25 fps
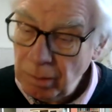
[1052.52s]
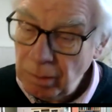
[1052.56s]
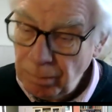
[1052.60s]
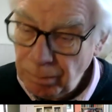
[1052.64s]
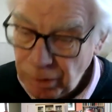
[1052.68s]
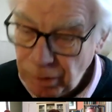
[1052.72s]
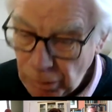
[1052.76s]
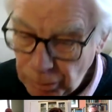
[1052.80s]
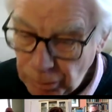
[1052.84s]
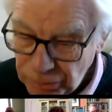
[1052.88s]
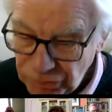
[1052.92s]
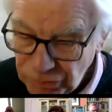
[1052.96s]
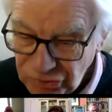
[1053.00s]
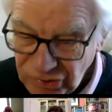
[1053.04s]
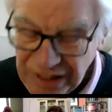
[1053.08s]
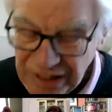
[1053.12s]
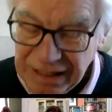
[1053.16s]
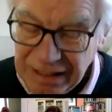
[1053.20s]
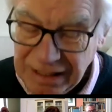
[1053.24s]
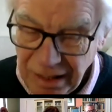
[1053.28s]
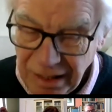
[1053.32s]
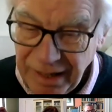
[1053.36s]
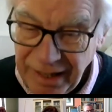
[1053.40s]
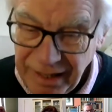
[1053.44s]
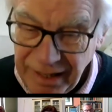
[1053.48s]
proper
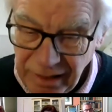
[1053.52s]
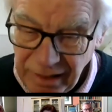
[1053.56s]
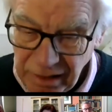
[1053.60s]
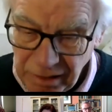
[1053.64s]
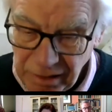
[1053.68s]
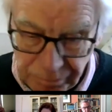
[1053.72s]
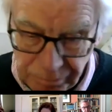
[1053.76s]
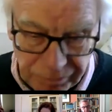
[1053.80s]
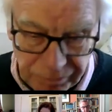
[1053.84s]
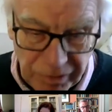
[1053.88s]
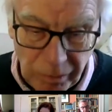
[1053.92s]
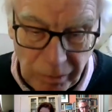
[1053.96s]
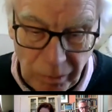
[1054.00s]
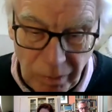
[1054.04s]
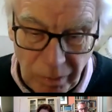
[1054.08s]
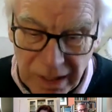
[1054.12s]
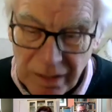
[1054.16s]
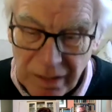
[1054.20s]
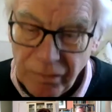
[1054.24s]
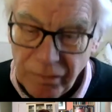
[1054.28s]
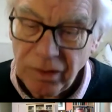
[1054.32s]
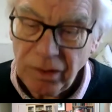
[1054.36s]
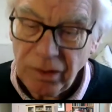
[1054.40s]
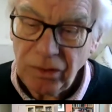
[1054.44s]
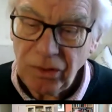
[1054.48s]
signalling
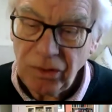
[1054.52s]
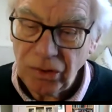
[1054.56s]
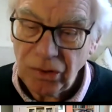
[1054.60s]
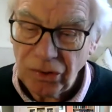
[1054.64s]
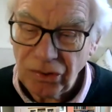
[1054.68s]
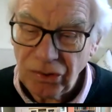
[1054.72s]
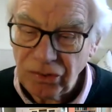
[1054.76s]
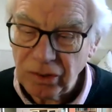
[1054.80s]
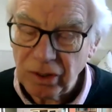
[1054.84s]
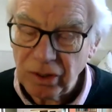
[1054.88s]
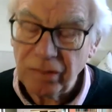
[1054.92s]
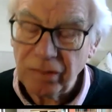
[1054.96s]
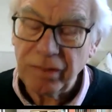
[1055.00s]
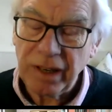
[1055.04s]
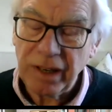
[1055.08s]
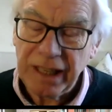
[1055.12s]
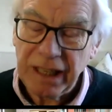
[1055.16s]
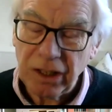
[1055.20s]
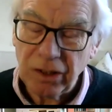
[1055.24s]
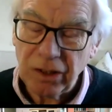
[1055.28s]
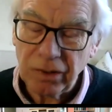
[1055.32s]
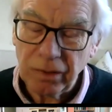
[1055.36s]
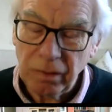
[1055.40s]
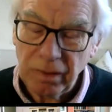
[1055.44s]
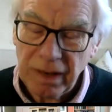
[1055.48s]
rather than just sort of very
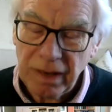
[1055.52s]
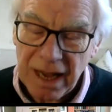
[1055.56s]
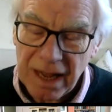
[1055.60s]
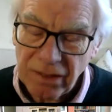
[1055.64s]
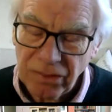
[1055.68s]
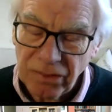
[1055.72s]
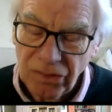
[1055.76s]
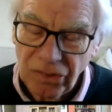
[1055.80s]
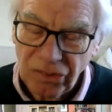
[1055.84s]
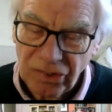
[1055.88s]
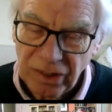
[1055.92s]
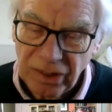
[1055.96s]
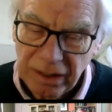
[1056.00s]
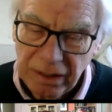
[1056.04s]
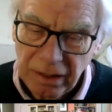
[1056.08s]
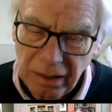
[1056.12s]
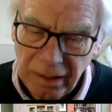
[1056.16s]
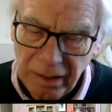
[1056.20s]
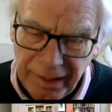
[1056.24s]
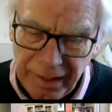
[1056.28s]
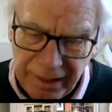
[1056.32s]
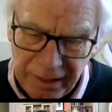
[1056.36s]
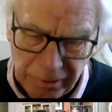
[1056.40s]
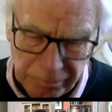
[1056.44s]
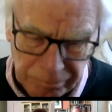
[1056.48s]
crude hand
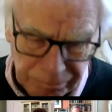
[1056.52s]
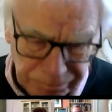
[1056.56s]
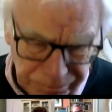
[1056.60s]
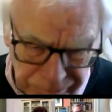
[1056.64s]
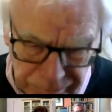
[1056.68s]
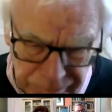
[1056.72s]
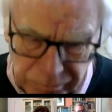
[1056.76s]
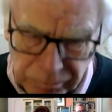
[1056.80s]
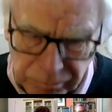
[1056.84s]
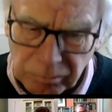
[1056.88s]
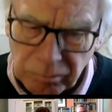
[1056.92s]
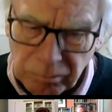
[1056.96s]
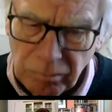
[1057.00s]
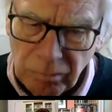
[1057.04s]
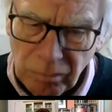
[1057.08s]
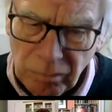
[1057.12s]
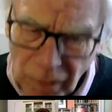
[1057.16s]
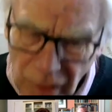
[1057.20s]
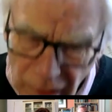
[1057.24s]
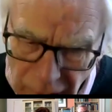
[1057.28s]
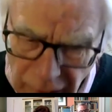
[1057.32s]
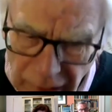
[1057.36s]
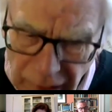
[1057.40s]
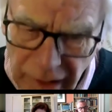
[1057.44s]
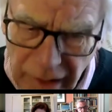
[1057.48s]
signalling.
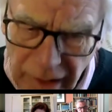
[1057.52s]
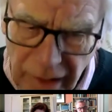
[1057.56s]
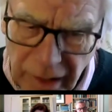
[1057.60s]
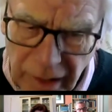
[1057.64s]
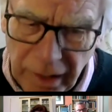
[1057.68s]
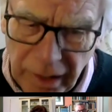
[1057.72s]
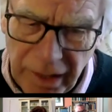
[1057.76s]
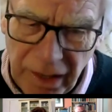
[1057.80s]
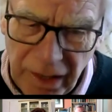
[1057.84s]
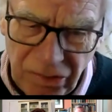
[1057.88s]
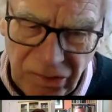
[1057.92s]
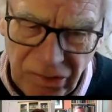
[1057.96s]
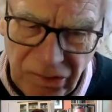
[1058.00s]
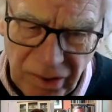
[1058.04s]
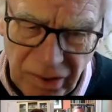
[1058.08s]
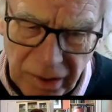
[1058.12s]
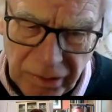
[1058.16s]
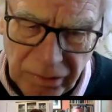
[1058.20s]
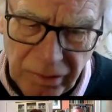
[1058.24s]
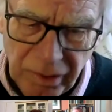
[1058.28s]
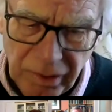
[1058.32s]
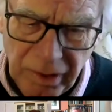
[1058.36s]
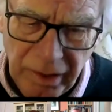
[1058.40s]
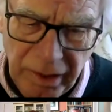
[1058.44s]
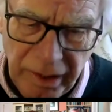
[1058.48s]

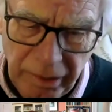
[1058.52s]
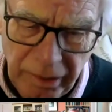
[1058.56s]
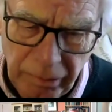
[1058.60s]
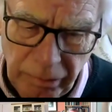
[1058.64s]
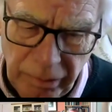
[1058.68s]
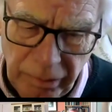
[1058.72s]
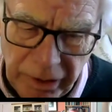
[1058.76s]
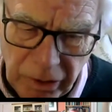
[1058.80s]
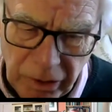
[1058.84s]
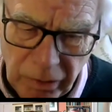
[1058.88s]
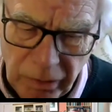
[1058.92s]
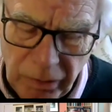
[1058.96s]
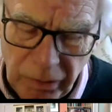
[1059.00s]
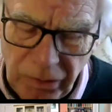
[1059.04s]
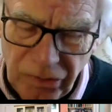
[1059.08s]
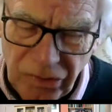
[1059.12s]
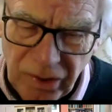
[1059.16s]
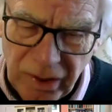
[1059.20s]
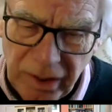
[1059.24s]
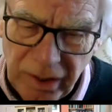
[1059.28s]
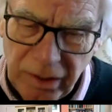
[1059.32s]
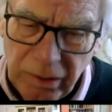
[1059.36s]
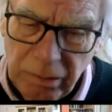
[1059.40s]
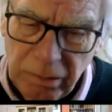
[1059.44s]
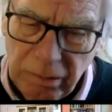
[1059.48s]
It
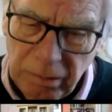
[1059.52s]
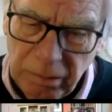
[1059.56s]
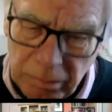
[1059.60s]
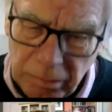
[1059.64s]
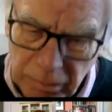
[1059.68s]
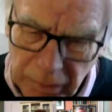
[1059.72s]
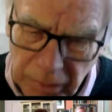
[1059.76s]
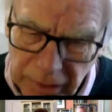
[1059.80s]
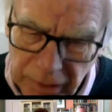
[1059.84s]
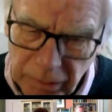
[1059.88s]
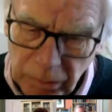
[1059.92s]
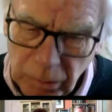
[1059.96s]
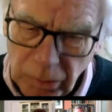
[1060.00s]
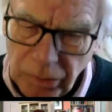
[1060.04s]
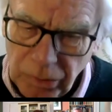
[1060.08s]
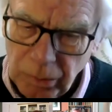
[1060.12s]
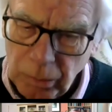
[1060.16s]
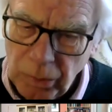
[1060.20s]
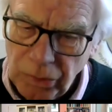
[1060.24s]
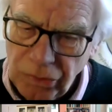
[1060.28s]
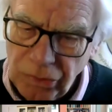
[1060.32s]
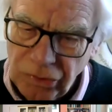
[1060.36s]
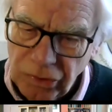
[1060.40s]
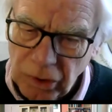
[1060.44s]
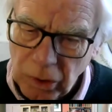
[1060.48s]
recruited and
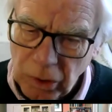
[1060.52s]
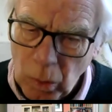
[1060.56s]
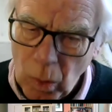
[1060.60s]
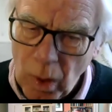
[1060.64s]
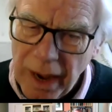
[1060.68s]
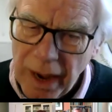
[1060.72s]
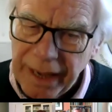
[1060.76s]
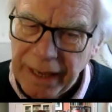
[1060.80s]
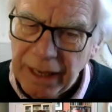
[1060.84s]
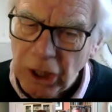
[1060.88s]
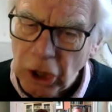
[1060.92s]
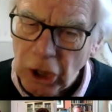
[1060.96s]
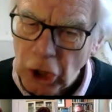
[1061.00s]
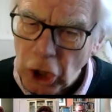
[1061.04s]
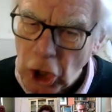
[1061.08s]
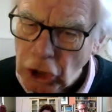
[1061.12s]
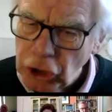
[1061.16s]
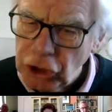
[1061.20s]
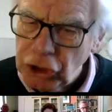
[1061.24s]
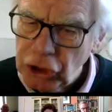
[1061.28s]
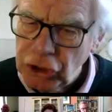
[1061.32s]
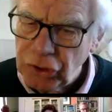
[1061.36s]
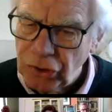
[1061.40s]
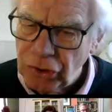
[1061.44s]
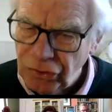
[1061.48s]
was quite
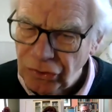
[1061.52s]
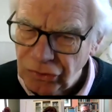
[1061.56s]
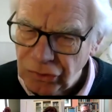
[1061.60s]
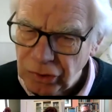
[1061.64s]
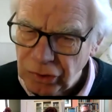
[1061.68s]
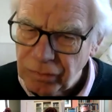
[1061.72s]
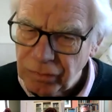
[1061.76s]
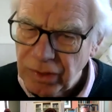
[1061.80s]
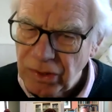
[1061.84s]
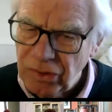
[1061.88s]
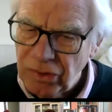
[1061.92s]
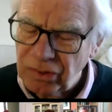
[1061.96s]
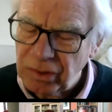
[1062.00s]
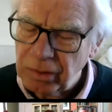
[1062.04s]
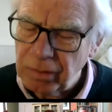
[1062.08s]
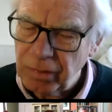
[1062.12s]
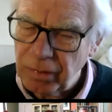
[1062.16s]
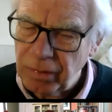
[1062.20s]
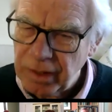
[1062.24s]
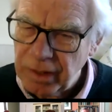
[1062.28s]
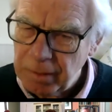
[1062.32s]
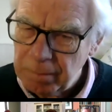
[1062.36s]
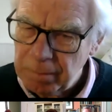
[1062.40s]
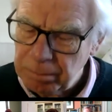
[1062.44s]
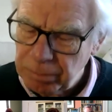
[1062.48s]
conscious of
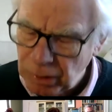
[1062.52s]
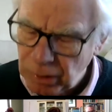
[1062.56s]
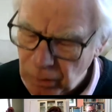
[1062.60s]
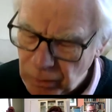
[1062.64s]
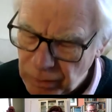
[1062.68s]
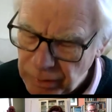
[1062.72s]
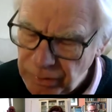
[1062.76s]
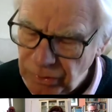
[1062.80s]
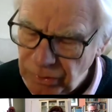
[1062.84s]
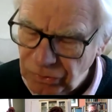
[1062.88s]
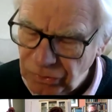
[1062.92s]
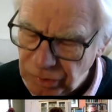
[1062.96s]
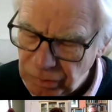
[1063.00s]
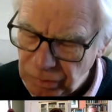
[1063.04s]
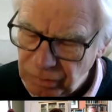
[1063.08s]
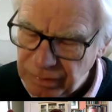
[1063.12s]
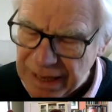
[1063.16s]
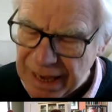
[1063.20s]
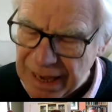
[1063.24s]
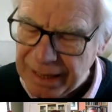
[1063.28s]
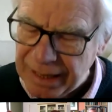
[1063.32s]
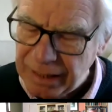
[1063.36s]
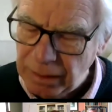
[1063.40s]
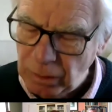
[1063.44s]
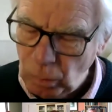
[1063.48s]
the importance of
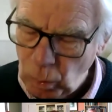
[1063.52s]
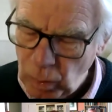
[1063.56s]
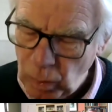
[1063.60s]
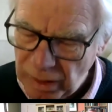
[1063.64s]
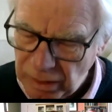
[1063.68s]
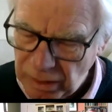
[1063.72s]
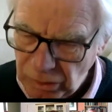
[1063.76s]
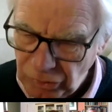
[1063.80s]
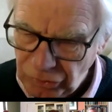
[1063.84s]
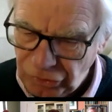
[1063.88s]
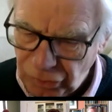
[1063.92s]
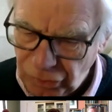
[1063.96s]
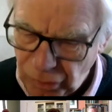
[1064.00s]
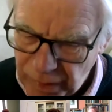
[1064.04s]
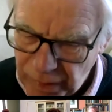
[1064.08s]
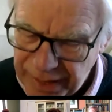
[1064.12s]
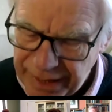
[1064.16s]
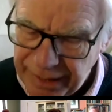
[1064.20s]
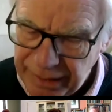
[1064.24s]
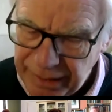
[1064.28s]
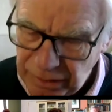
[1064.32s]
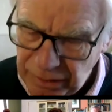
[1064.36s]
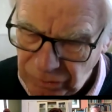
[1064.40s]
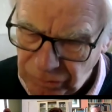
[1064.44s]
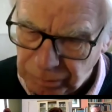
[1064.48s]
getting
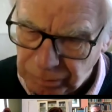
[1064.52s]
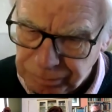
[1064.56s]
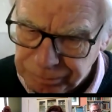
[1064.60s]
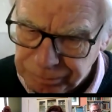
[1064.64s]
well-trained,